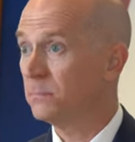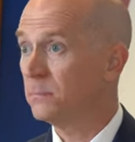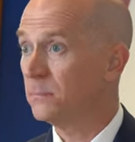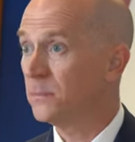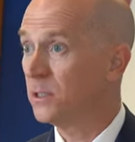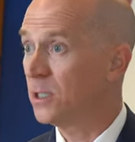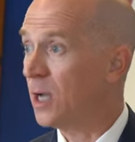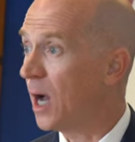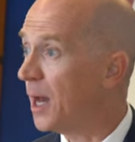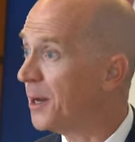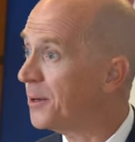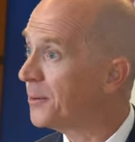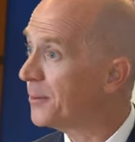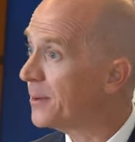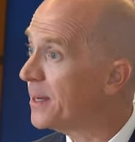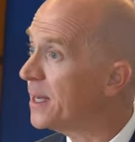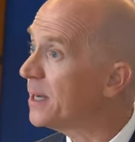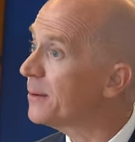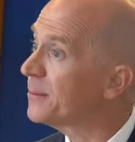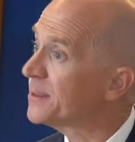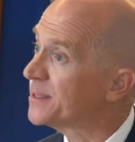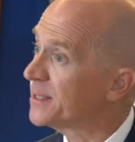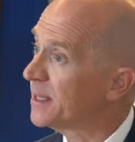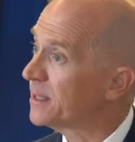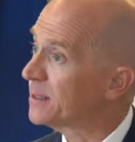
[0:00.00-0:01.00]

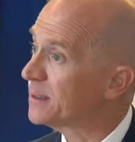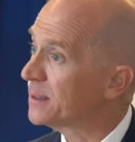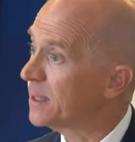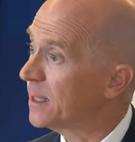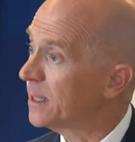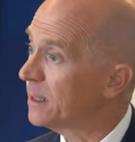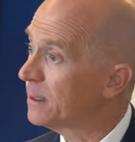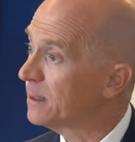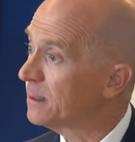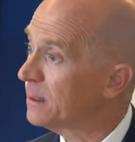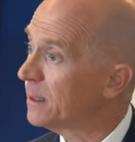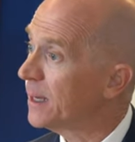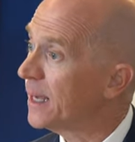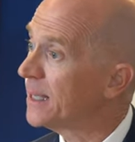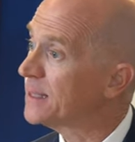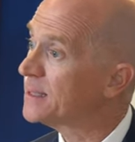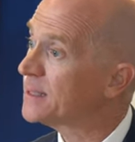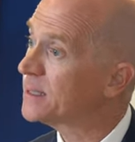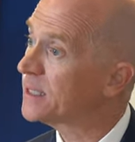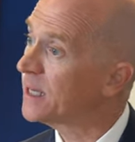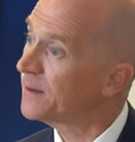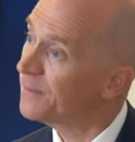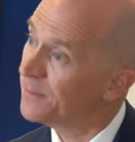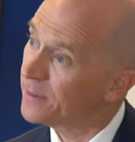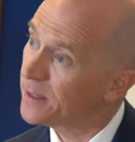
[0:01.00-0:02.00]
gonorrhea resistant and
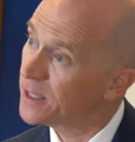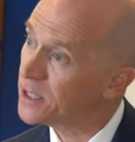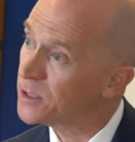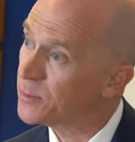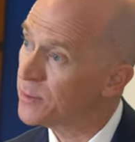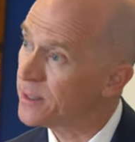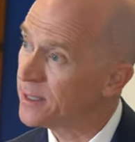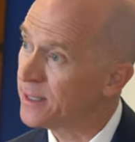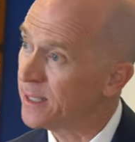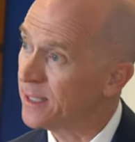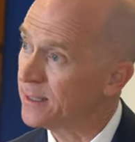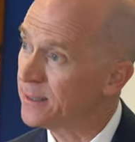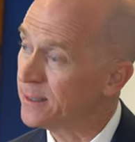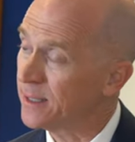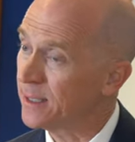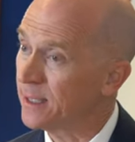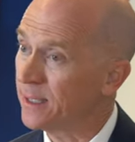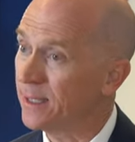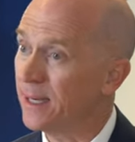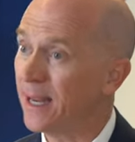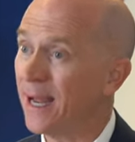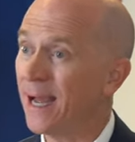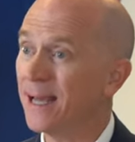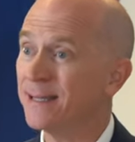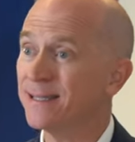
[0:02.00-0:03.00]
syphilis
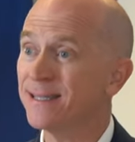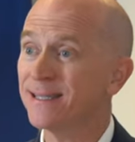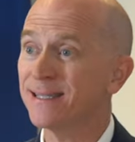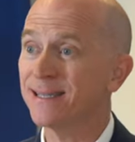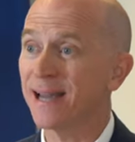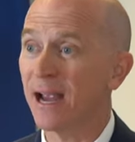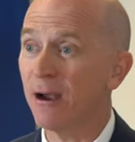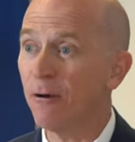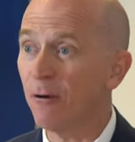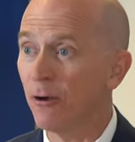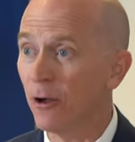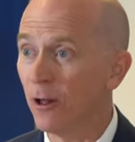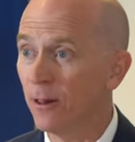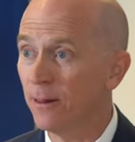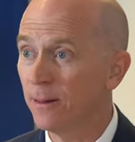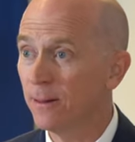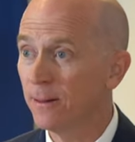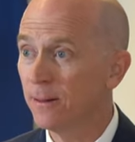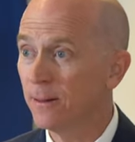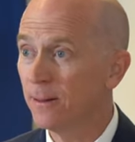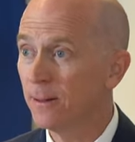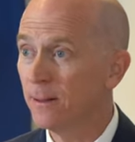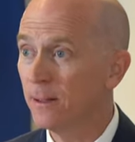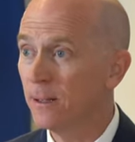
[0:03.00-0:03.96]
resistant and sterile